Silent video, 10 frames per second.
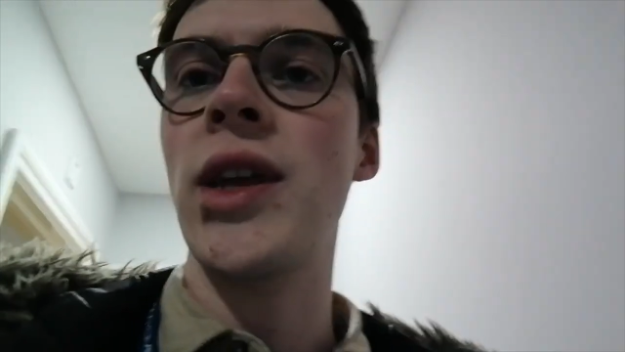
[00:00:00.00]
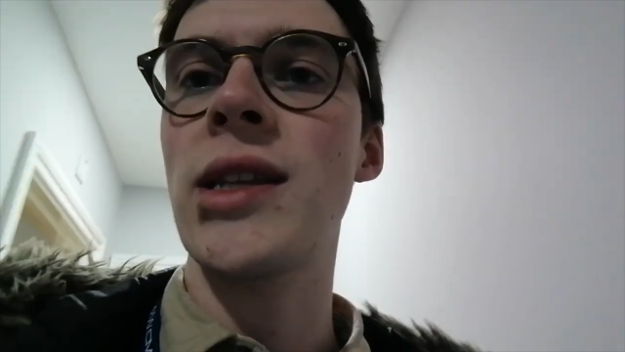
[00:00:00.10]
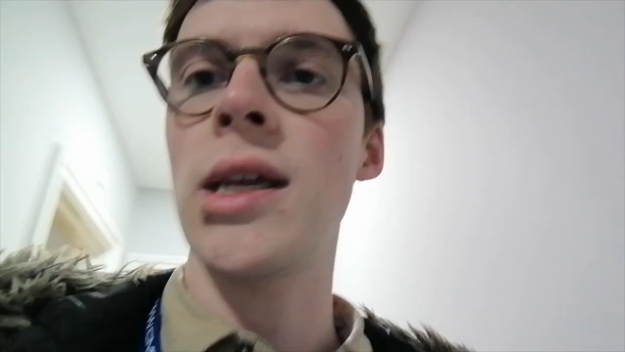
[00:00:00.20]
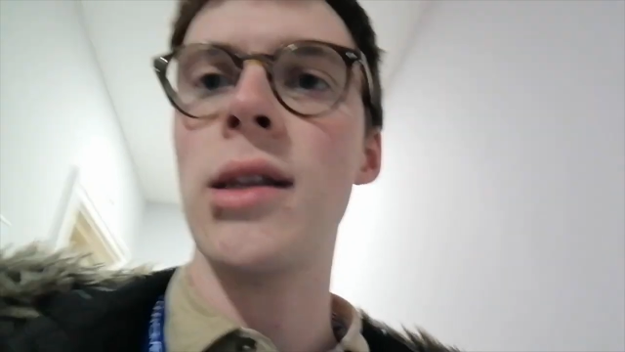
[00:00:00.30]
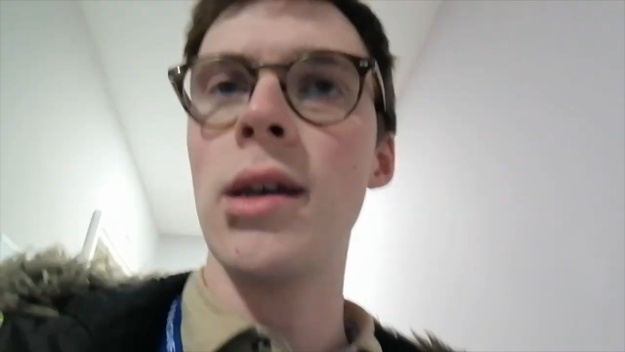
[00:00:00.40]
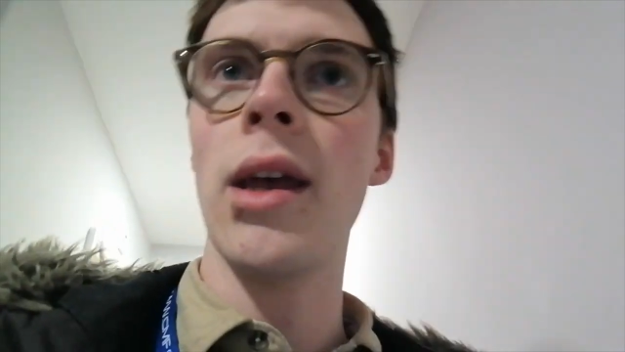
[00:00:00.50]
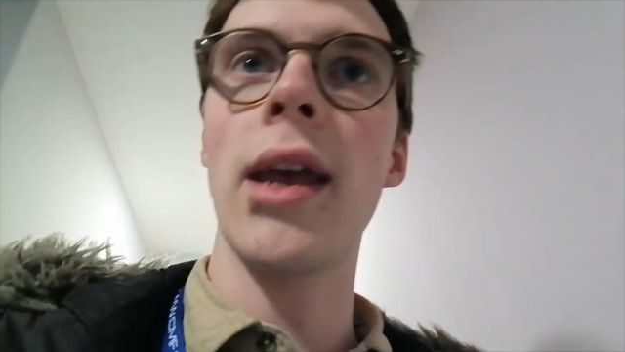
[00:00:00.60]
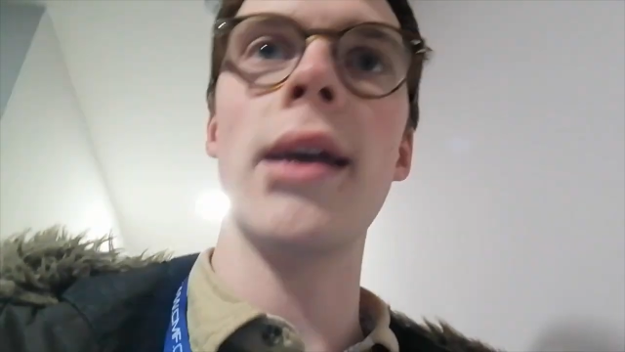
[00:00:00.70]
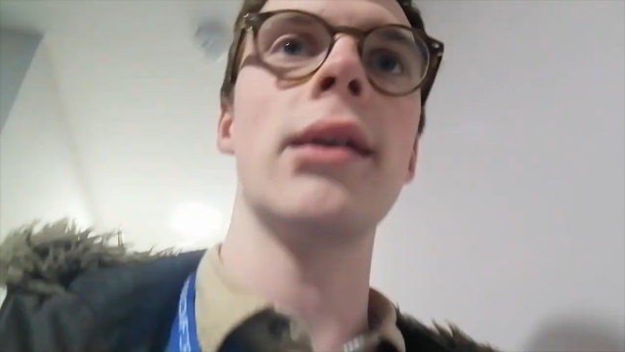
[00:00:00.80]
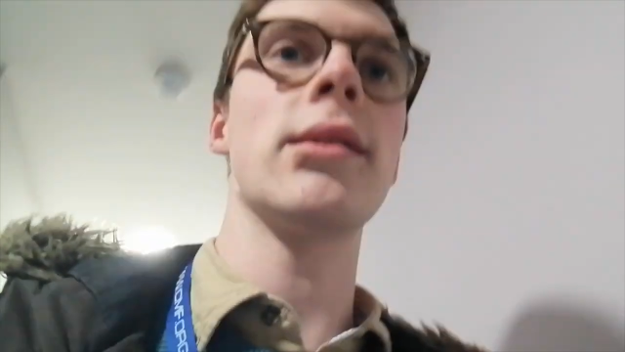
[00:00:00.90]
I think dinner
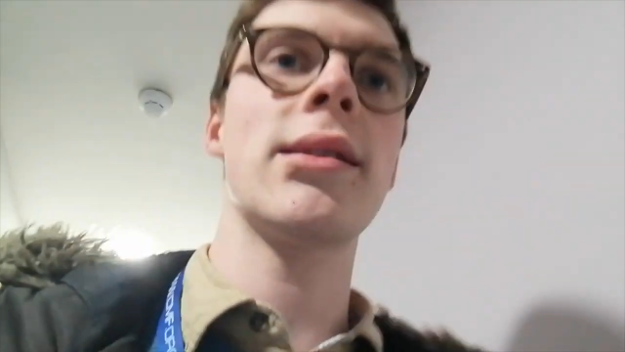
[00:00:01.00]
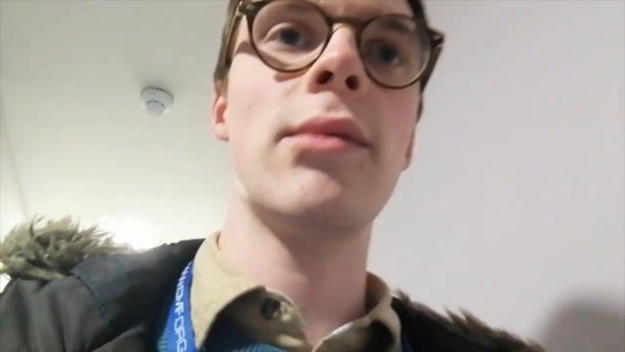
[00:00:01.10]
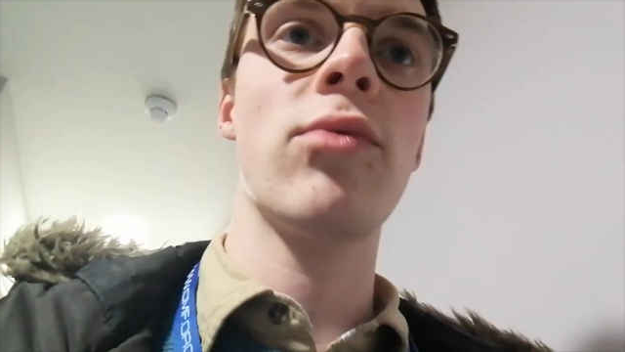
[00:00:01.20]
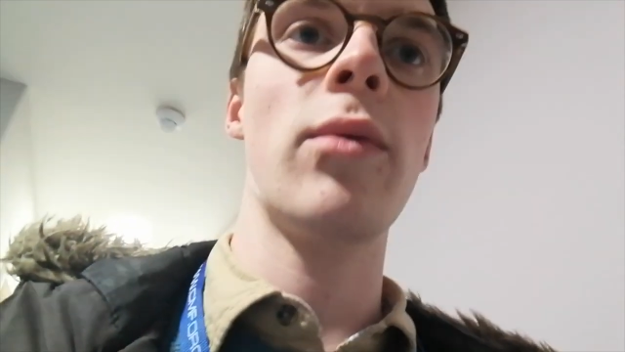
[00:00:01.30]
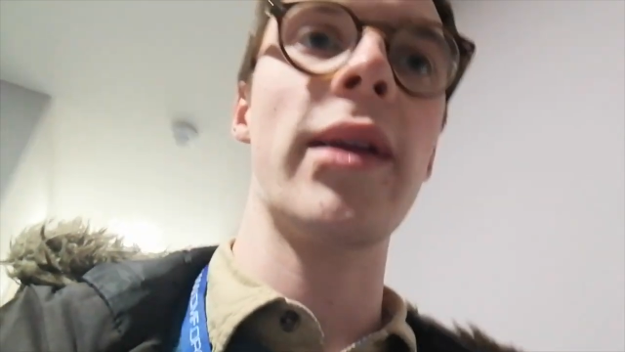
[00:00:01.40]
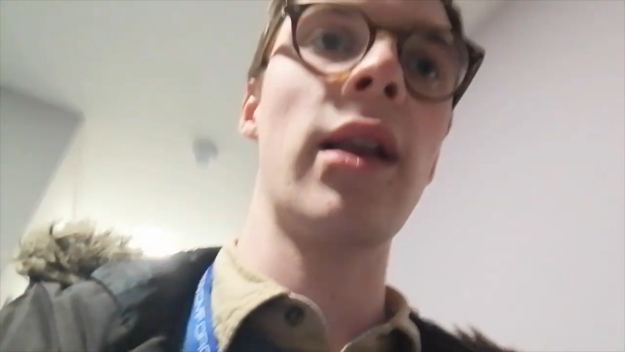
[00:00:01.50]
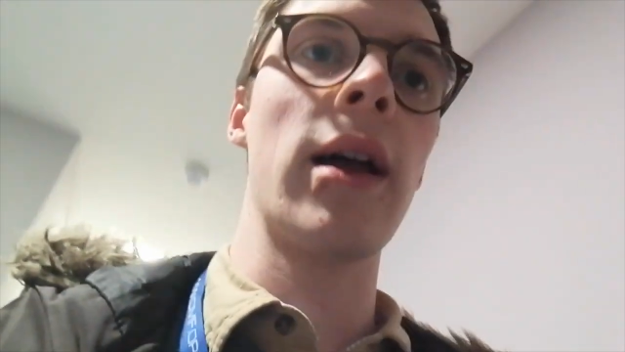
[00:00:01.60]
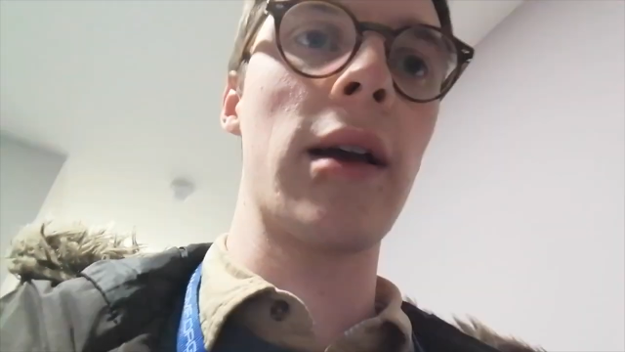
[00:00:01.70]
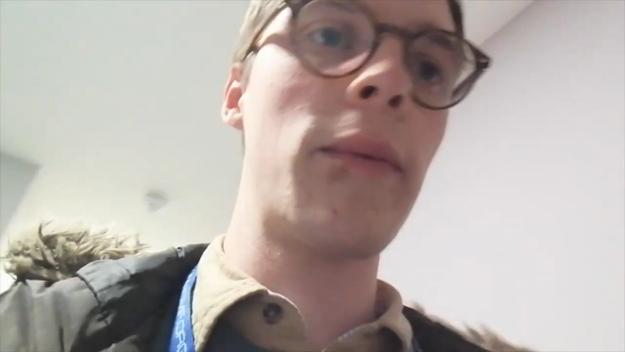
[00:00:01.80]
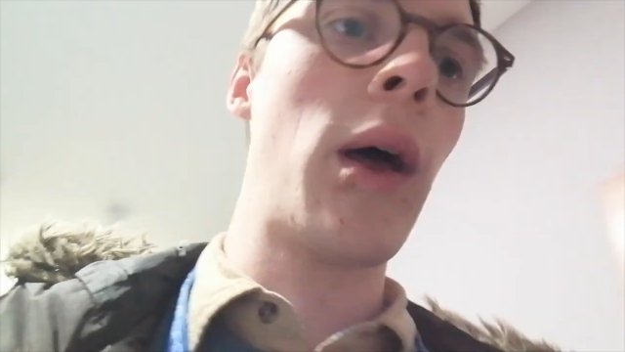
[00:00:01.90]
is probably in
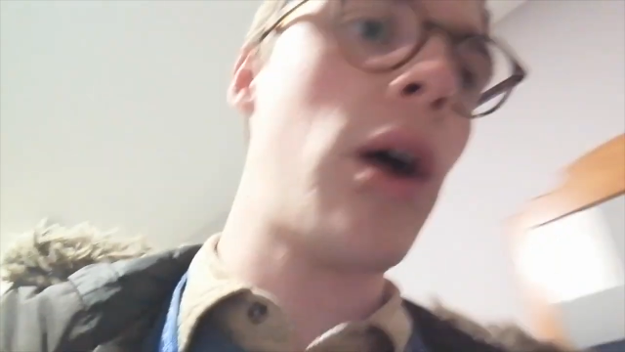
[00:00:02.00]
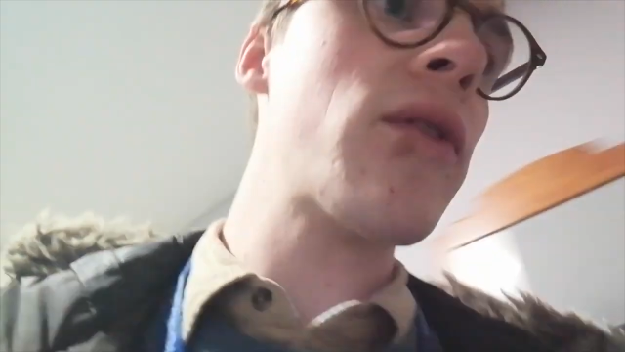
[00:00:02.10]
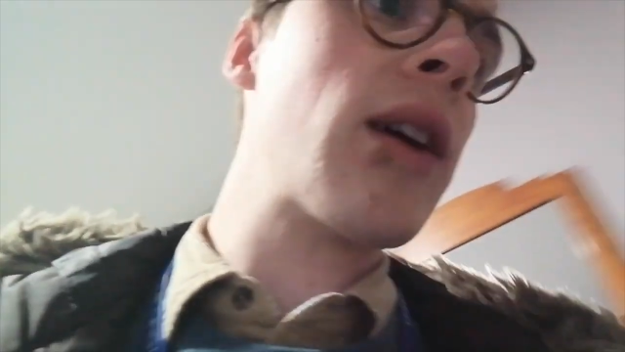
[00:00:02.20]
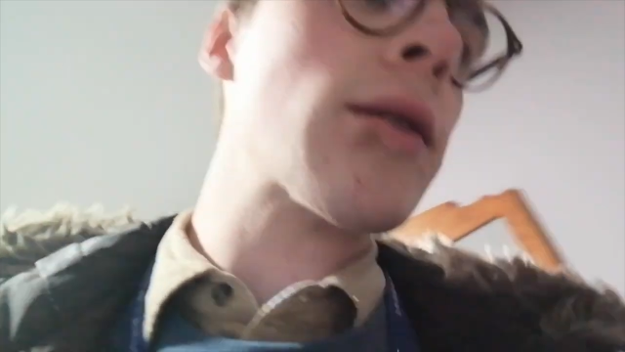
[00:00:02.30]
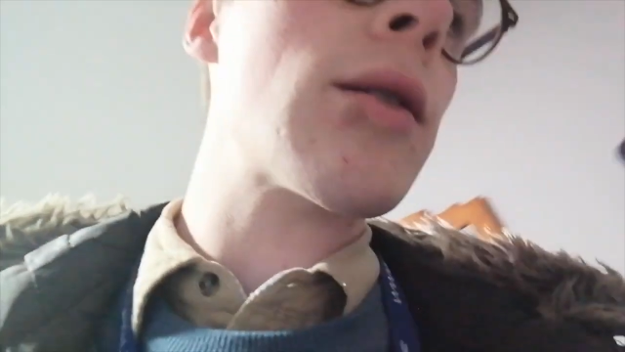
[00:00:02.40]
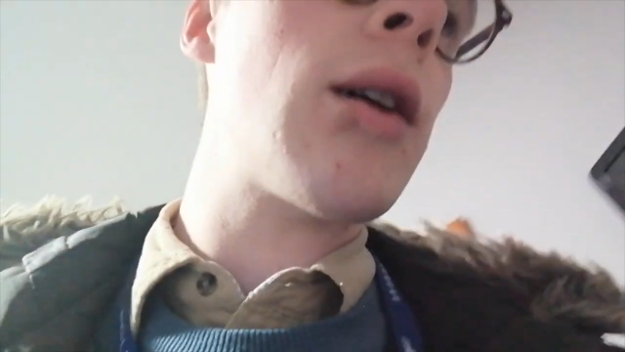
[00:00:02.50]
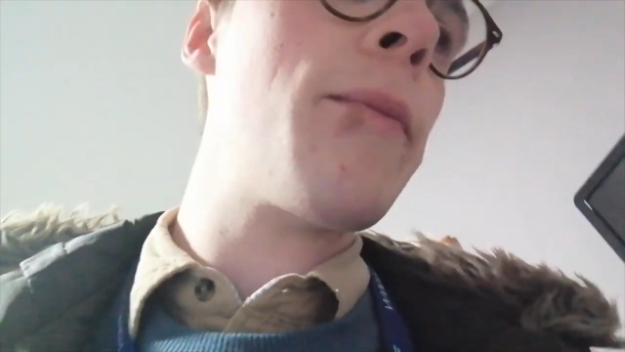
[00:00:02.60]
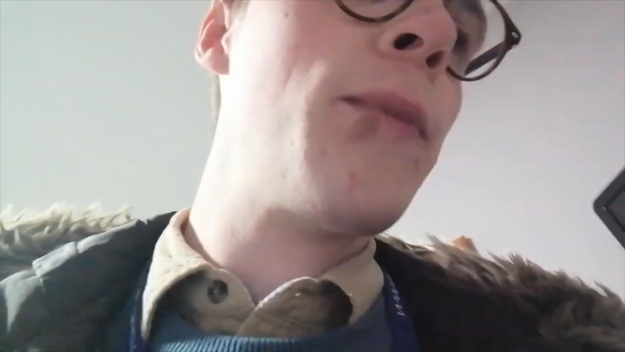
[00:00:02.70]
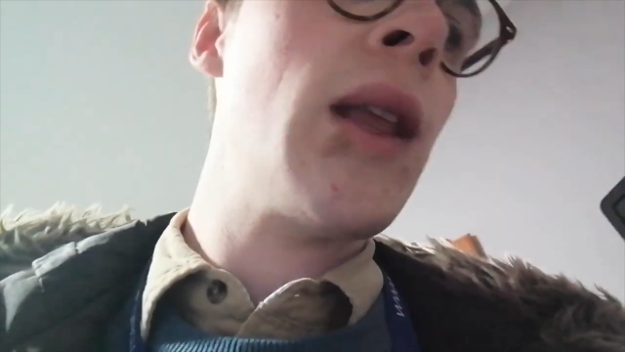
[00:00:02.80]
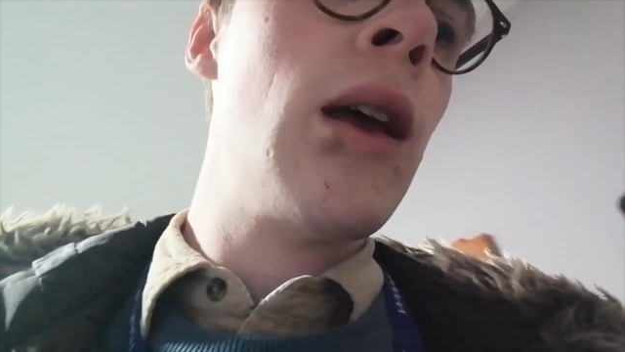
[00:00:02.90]
like half an hour's
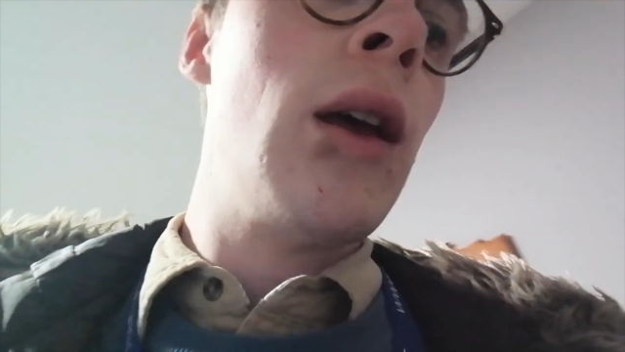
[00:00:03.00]
time.